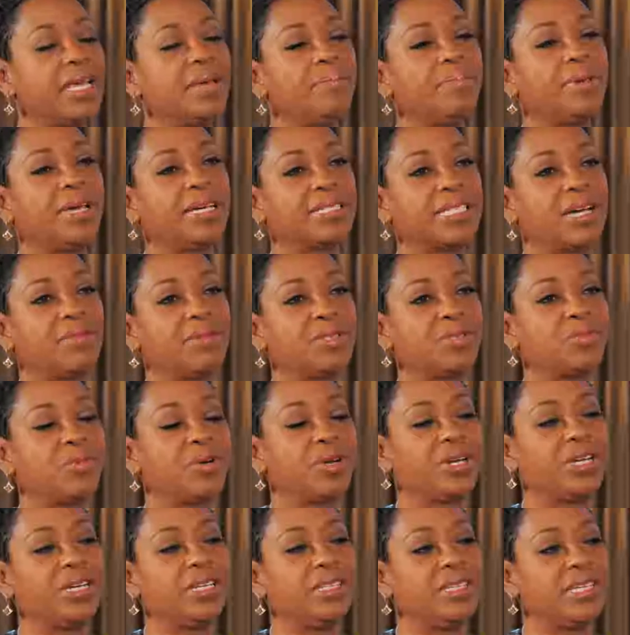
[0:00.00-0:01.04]
Because I was
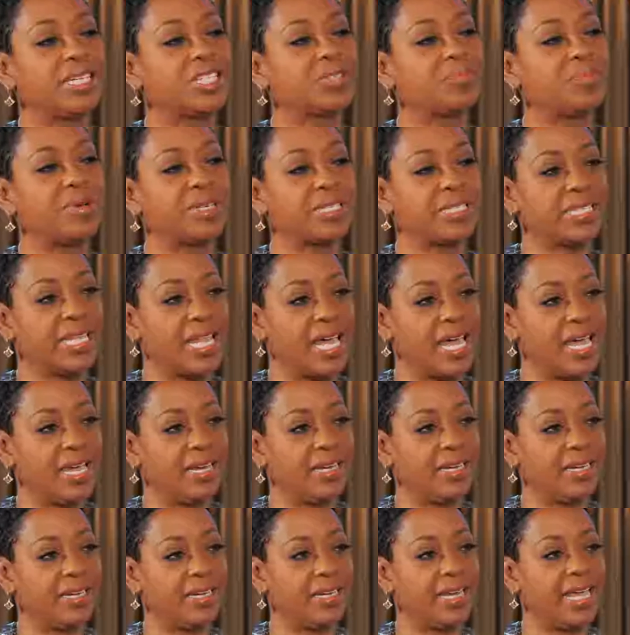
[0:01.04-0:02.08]
working in the express line.
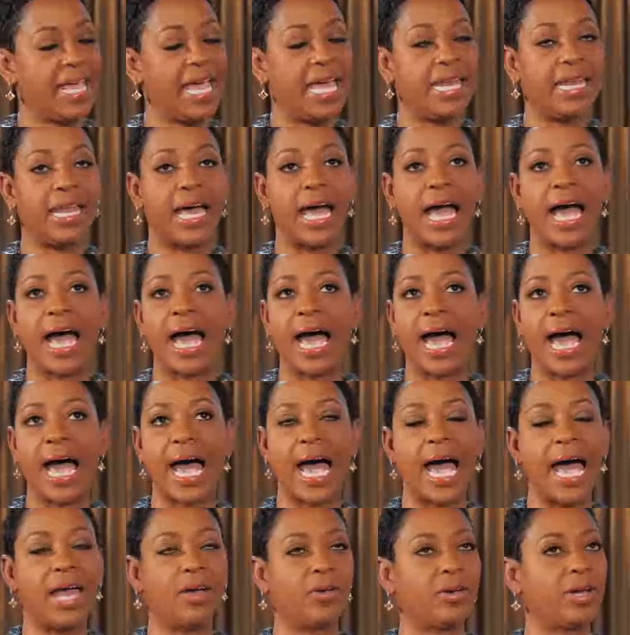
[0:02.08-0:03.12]
And
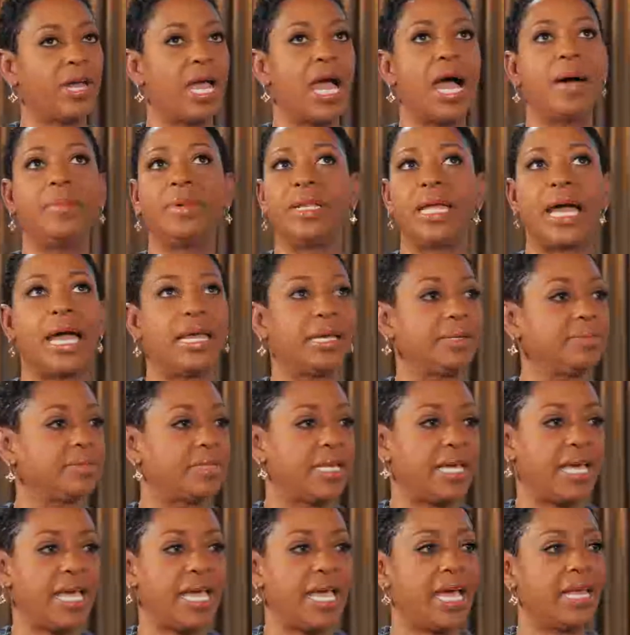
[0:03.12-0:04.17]
I don't care how many items
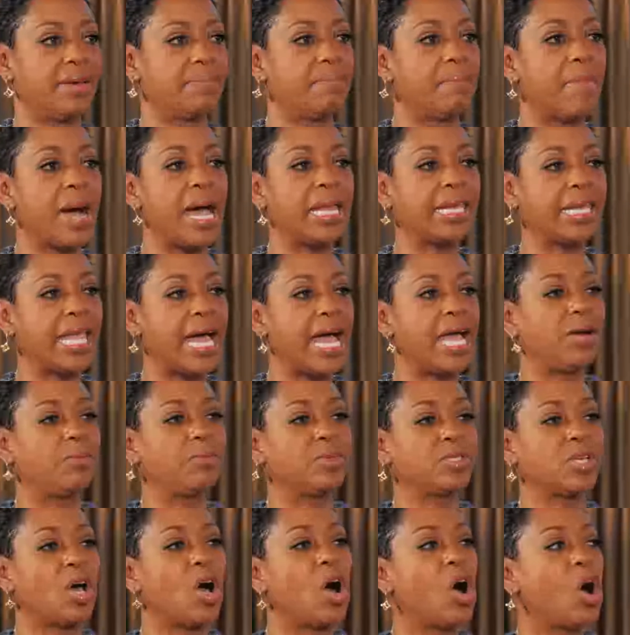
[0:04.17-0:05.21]
they had. My line
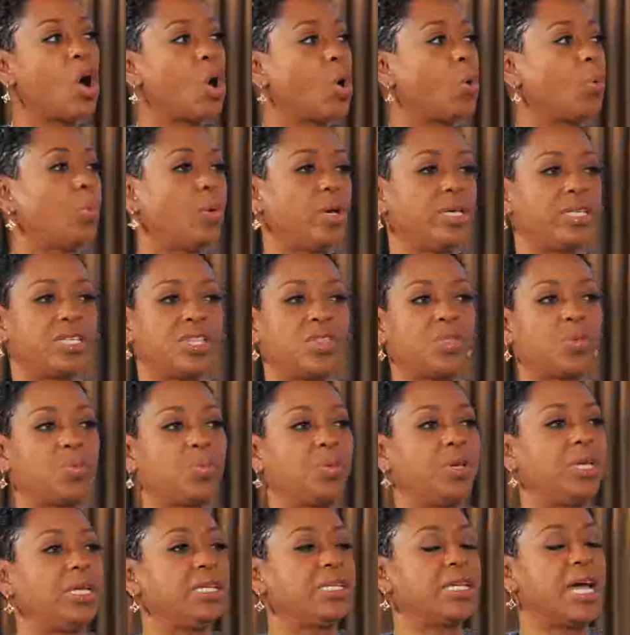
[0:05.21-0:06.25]
was always
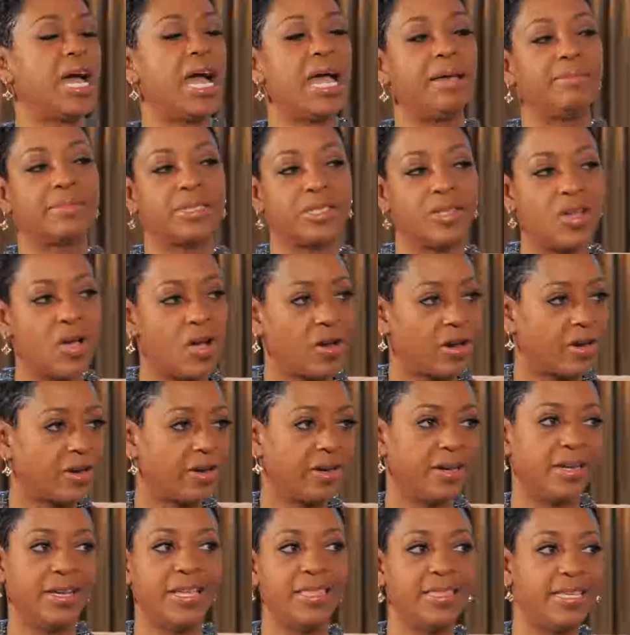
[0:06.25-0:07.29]
3 times longer
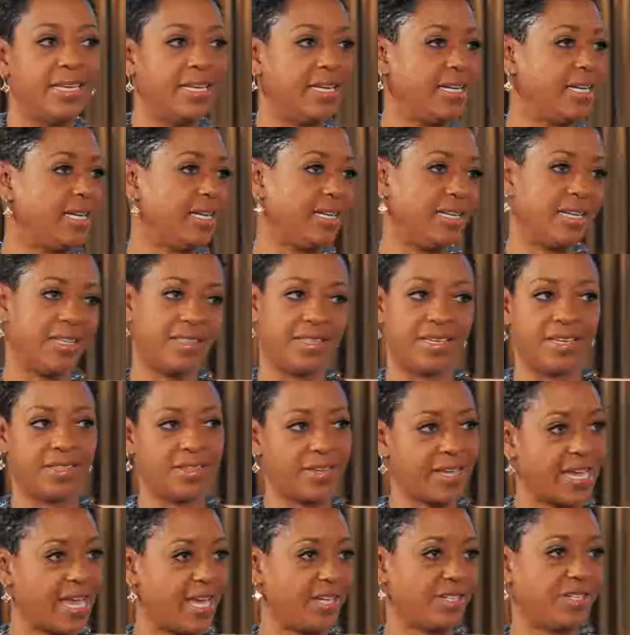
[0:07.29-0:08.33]
than any of the other
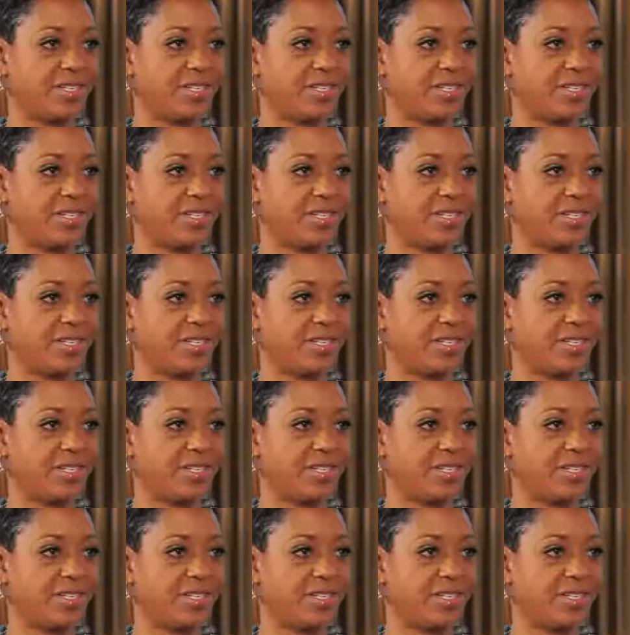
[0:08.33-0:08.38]
cashiers.